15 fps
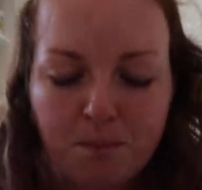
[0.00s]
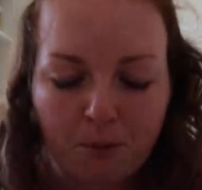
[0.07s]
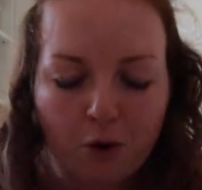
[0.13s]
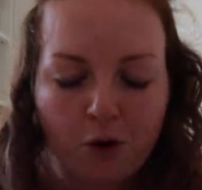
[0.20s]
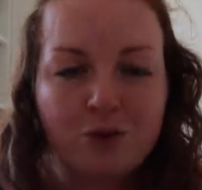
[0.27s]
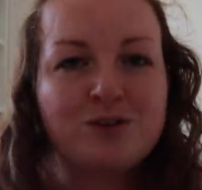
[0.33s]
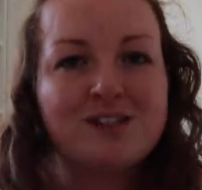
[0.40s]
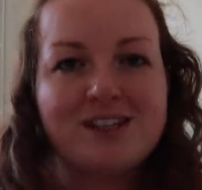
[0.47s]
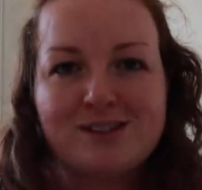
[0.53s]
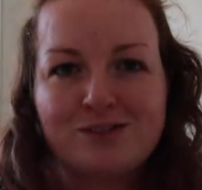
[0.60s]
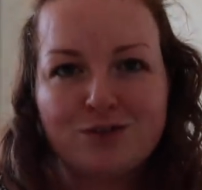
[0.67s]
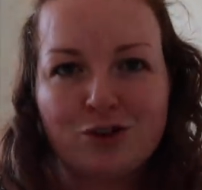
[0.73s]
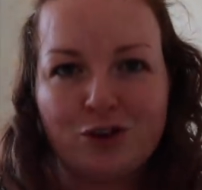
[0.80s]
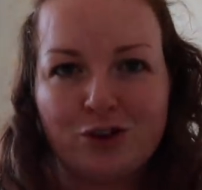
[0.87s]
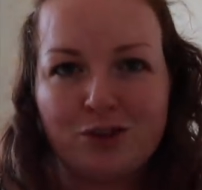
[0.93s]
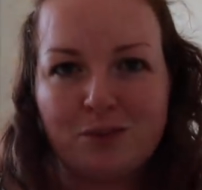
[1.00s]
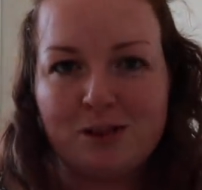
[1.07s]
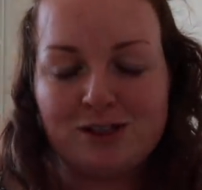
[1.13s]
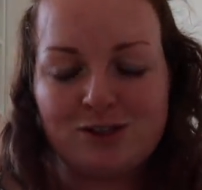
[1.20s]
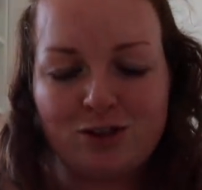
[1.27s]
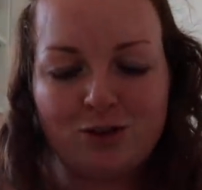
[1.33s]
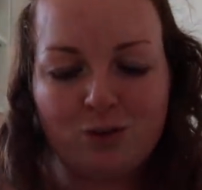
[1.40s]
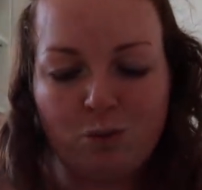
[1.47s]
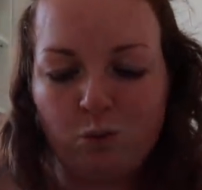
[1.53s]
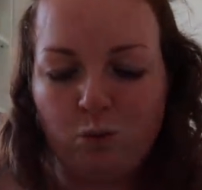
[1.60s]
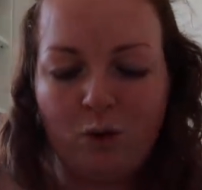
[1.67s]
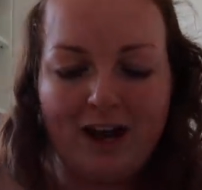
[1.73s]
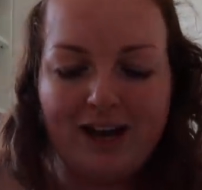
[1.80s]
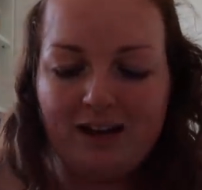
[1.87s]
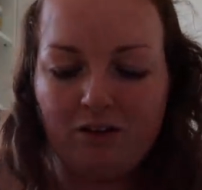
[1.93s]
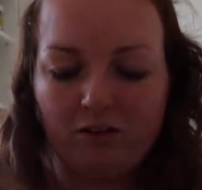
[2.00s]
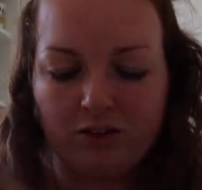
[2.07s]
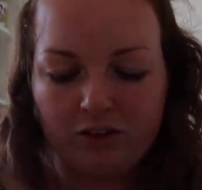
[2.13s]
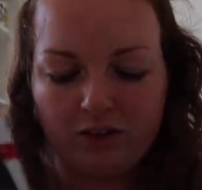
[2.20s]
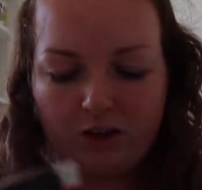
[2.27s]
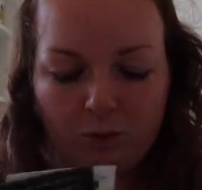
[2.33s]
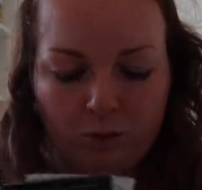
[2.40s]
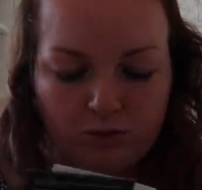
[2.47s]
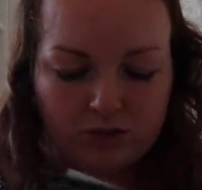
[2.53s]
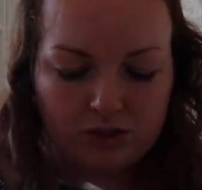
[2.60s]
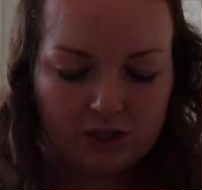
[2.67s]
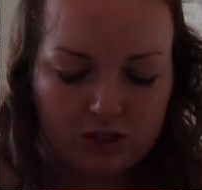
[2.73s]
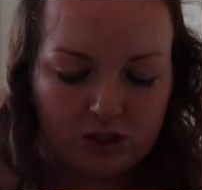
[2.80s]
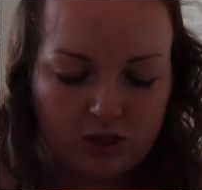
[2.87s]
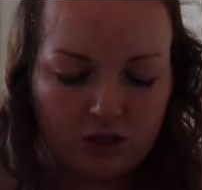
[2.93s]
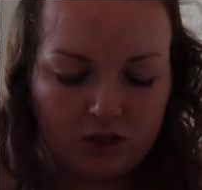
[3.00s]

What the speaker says: the process of doing them. It took way longer than I wanted it to.